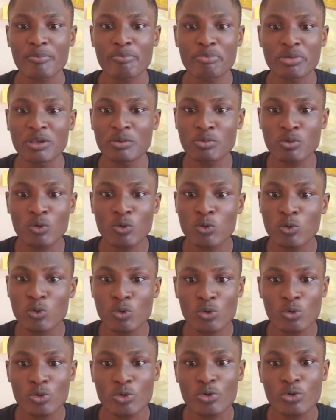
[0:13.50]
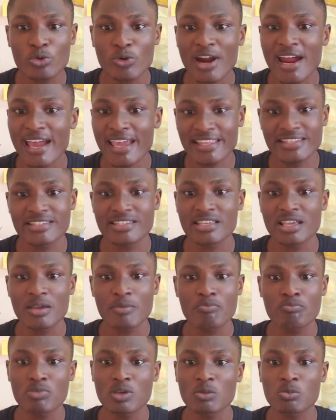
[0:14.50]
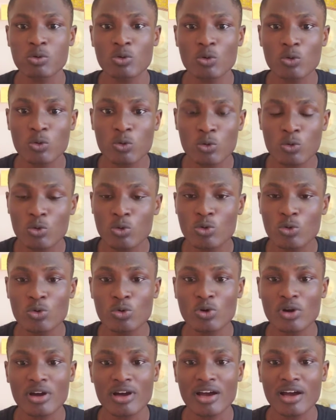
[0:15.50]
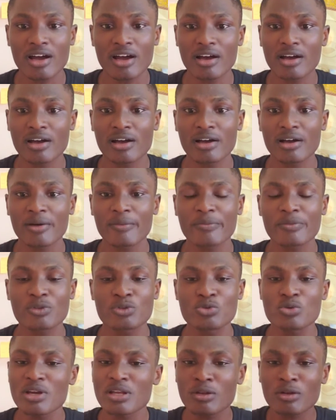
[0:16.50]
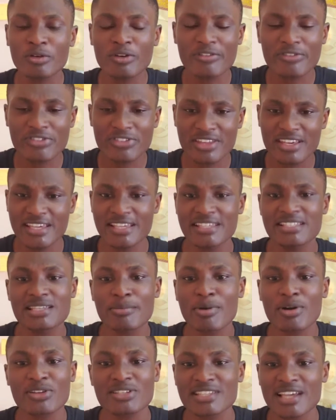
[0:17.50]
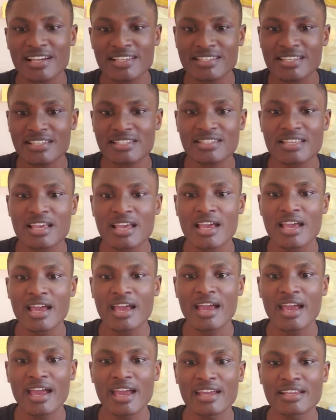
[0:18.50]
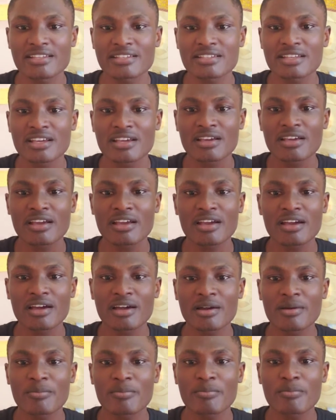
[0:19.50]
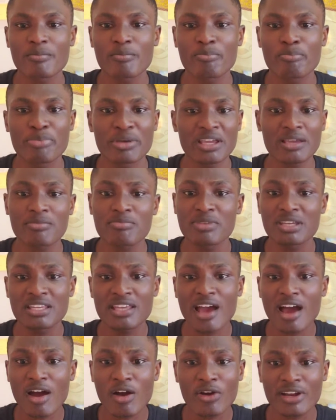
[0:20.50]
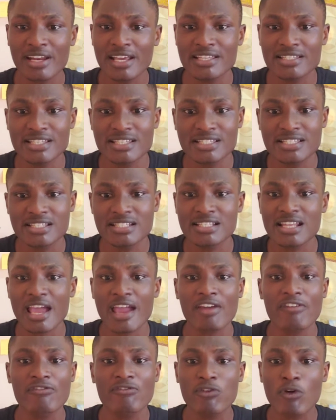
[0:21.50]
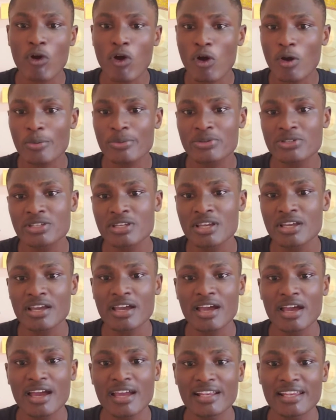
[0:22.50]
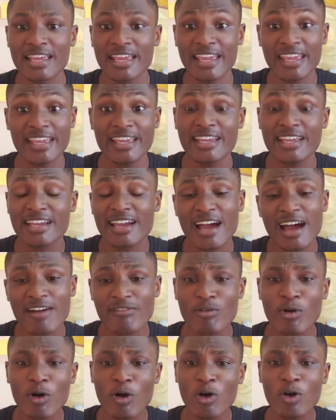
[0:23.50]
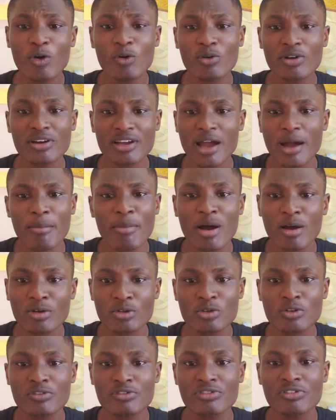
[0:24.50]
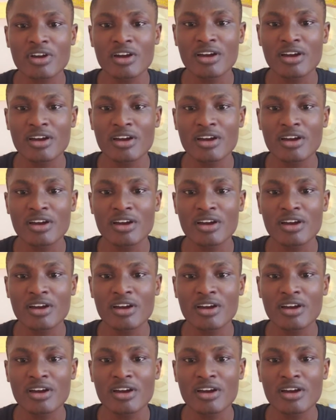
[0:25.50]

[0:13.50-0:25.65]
people who write, people who do a lot of things about success, and big media organizations like Forbes and Inc. have all come out of